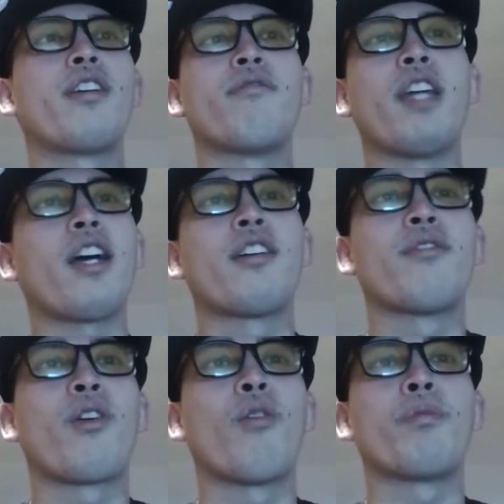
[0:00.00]
yeah,
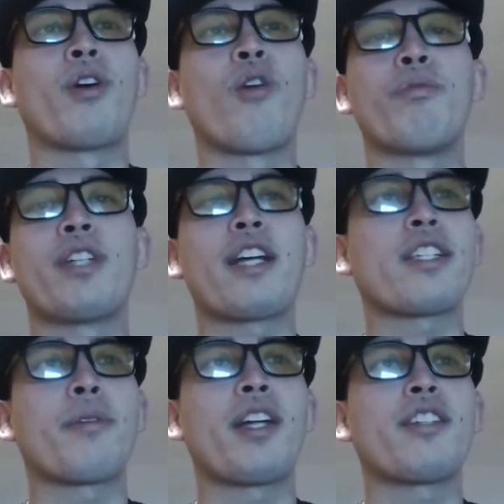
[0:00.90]
hope you guys
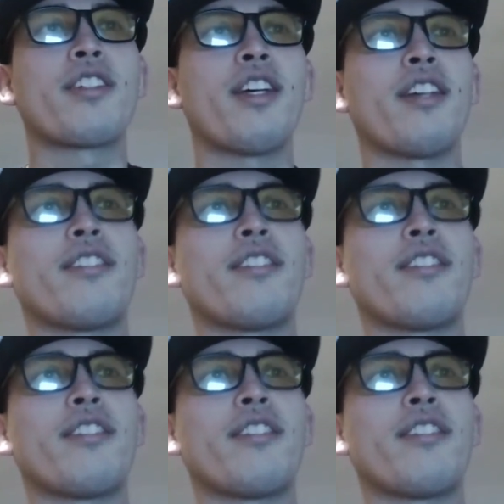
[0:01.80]
have a nice day.